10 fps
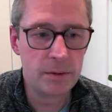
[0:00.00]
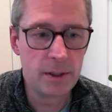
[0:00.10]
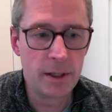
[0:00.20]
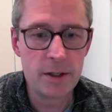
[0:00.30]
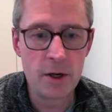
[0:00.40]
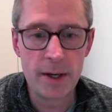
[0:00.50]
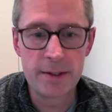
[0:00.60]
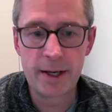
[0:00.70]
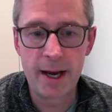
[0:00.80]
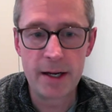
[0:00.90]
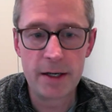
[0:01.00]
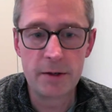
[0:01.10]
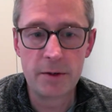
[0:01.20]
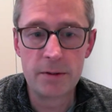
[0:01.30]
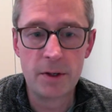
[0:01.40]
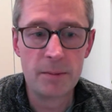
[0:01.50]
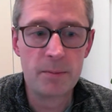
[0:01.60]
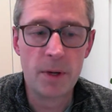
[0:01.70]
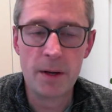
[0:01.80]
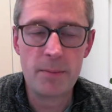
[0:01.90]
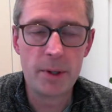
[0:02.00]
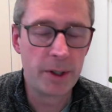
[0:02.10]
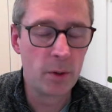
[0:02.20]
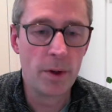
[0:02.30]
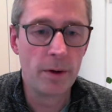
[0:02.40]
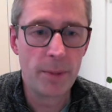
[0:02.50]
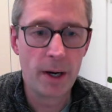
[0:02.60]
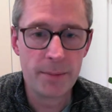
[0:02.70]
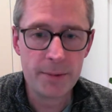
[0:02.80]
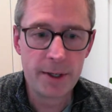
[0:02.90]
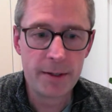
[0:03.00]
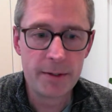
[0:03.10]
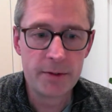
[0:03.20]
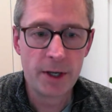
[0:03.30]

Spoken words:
US, Canada are building all their apartments like this.